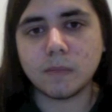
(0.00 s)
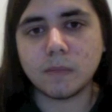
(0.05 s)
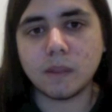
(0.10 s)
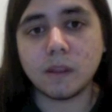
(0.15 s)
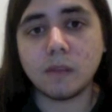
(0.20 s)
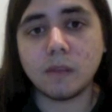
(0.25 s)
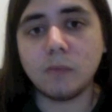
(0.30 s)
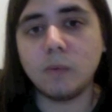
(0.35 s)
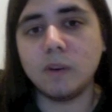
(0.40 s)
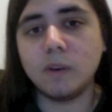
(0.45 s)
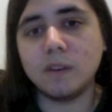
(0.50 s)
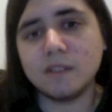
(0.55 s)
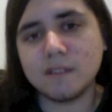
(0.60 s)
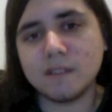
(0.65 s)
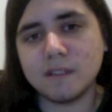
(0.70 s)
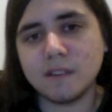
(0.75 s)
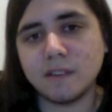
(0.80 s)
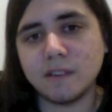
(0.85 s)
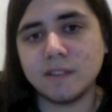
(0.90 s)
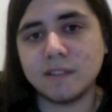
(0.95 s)
And when I
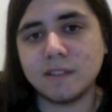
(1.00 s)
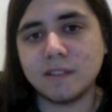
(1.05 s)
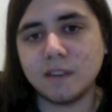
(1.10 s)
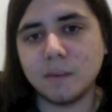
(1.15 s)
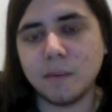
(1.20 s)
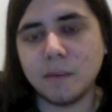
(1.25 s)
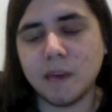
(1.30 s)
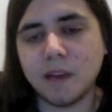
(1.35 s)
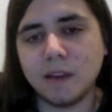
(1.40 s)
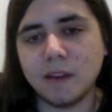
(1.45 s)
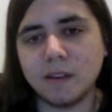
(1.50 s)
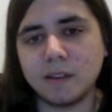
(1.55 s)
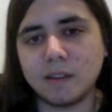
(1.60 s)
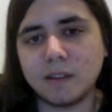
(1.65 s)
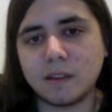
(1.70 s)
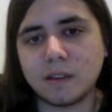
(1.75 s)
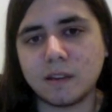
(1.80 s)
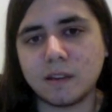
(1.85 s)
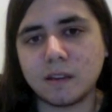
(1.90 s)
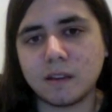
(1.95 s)
say
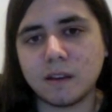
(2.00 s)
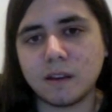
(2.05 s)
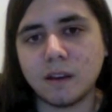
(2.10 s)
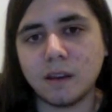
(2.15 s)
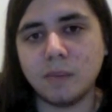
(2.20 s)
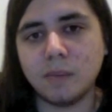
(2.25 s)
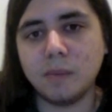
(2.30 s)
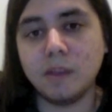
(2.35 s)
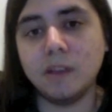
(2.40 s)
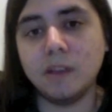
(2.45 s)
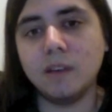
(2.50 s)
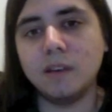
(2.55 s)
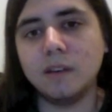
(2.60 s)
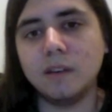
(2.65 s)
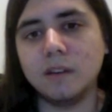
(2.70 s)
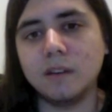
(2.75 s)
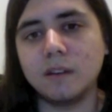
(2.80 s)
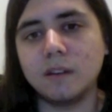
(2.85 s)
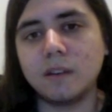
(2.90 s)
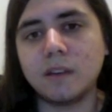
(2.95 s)
cinematic, I
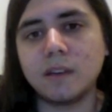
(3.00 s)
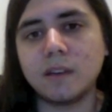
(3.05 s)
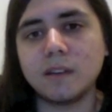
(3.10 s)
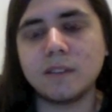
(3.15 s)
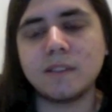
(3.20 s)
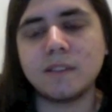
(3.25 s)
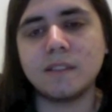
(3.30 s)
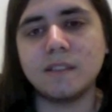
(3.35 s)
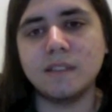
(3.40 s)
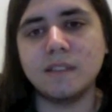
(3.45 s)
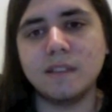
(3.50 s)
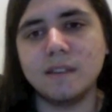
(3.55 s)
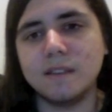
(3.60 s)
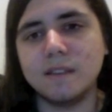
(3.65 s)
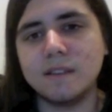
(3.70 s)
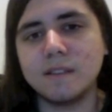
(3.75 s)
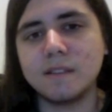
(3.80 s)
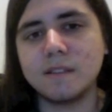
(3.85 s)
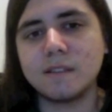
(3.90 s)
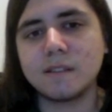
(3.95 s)
mean
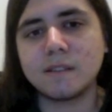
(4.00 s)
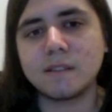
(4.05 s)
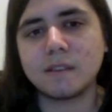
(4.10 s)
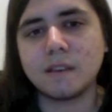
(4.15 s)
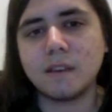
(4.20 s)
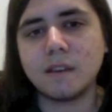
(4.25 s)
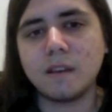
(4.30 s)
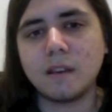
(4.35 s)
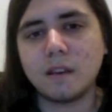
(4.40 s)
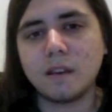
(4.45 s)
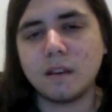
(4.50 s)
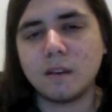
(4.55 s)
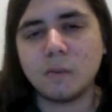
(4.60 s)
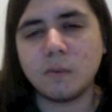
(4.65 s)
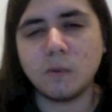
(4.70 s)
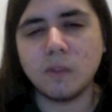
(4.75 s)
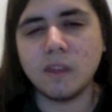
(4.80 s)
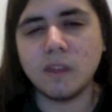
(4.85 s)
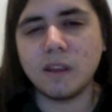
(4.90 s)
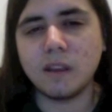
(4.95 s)
cutscenes
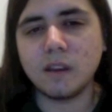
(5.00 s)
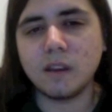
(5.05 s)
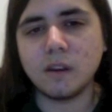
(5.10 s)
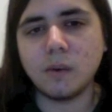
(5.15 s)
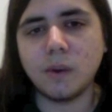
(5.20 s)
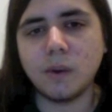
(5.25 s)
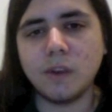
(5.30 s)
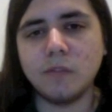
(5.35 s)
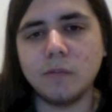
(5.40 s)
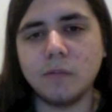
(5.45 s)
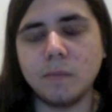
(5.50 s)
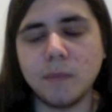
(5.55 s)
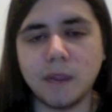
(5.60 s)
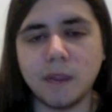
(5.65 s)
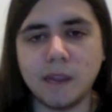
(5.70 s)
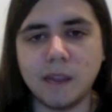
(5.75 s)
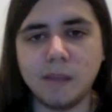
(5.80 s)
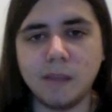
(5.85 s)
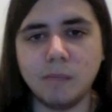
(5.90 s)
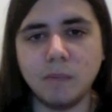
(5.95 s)
where they cut away from the
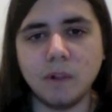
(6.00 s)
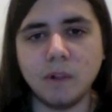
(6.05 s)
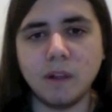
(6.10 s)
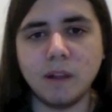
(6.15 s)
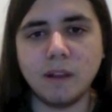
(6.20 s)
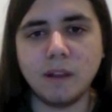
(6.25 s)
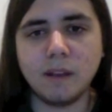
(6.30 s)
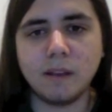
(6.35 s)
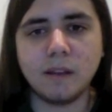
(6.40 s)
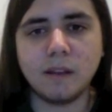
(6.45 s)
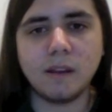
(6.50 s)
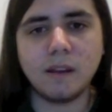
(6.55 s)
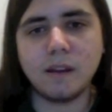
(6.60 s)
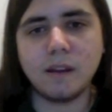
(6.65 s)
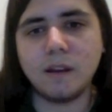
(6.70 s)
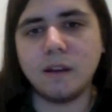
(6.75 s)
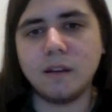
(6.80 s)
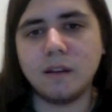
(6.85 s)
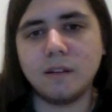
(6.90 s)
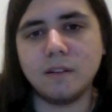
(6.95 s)
gameplay
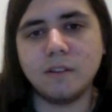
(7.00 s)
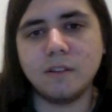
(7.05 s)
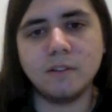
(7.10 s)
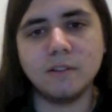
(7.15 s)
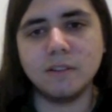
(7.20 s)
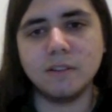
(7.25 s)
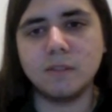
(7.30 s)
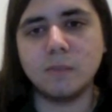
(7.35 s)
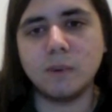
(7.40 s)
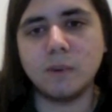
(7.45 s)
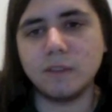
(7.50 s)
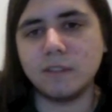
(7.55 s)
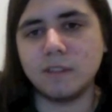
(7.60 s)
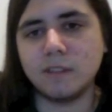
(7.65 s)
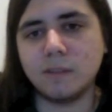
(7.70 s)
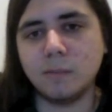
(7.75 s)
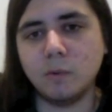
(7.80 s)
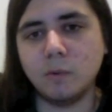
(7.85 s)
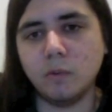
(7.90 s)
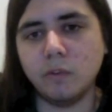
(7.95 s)
and you're just
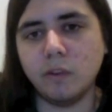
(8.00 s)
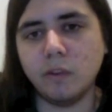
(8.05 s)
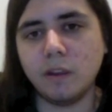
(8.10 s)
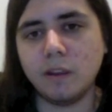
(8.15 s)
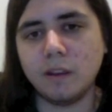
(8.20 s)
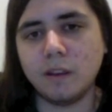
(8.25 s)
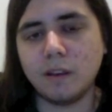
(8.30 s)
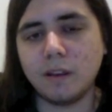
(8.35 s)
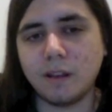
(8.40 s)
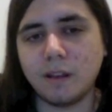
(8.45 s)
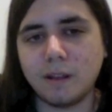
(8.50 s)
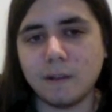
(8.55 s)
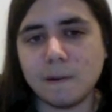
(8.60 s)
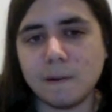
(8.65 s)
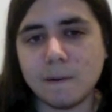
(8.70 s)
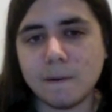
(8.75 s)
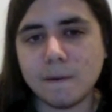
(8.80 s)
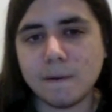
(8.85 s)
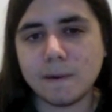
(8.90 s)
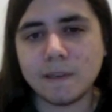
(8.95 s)
watching a movie.
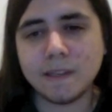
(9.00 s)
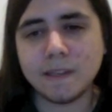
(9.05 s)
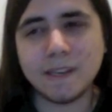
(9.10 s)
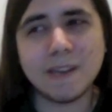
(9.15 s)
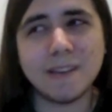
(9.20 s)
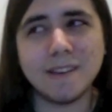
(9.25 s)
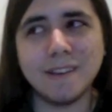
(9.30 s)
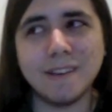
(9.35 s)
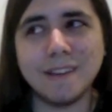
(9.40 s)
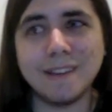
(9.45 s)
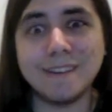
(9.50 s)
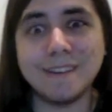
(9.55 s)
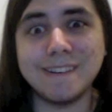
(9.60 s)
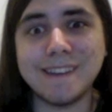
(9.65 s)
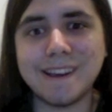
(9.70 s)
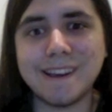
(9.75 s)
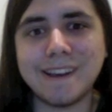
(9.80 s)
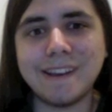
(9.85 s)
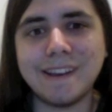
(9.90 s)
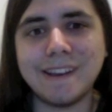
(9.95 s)
It had like
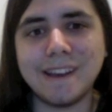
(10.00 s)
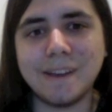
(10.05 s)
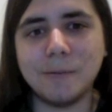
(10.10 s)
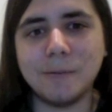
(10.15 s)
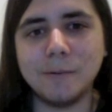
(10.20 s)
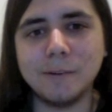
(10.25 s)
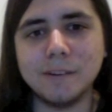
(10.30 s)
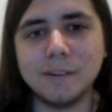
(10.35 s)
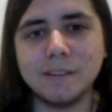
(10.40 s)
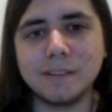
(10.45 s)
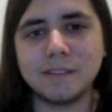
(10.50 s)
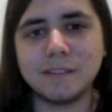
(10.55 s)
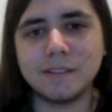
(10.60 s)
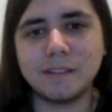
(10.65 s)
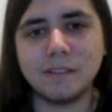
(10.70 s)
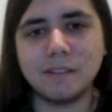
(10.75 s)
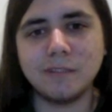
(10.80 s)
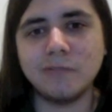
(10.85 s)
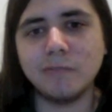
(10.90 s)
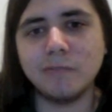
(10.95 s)
nine
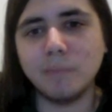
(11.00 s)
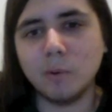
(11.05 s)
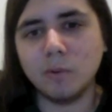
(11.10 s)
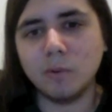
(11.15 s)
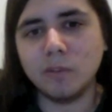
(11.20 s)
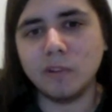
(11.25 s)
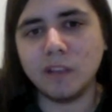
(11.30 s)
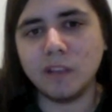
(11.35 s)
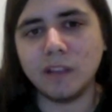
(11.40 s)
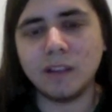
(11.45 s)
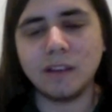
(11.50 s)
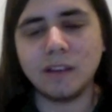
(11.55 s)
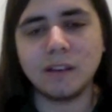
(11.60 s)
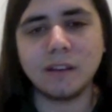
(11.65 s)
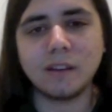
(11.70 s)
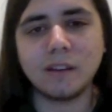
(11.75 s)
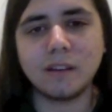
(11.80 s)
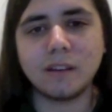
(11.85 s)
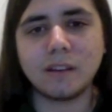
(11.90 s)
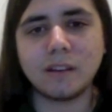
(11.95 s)
hours of movie
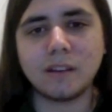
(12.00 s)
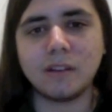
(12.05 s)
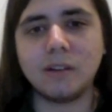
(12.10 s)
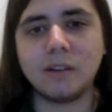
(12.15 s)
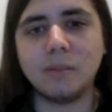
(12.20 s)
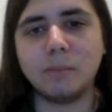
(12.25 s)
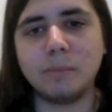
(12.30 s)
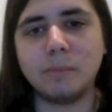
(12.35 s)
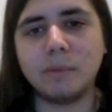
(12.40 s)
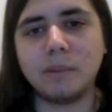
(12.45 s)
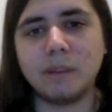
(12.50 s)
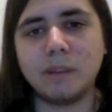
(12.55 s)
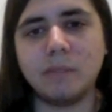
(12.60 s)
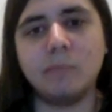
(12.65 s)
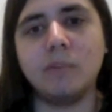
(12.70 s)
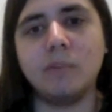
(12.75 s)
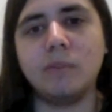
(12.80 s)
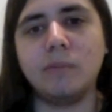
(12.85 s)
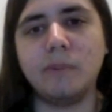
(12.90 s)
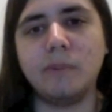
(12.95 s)
cut up
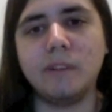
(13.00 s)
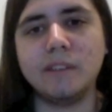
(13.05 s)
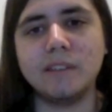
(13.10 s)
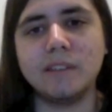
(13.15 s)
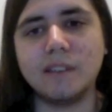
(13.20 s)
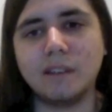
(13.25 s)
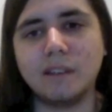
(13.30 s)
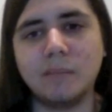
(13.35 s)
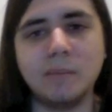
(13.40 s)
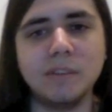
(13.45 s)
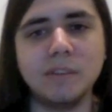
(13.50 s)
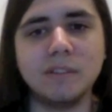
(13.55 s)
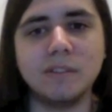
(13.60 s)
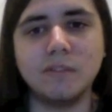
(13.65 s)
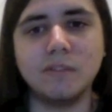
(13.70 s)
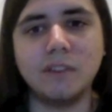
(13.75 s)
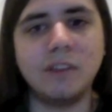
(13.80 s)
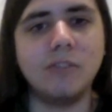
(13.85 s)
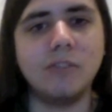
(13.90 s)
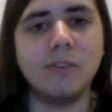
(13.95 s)
in between segments
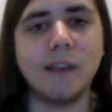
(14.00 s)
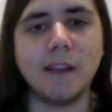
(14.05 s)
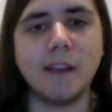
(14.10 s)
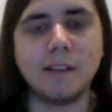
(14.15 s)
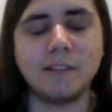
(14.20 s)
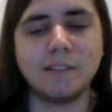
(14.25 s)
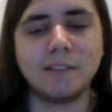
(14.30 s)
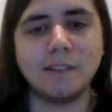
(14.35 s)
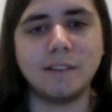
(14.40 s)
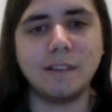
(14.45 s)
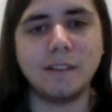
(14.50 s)
of interaction.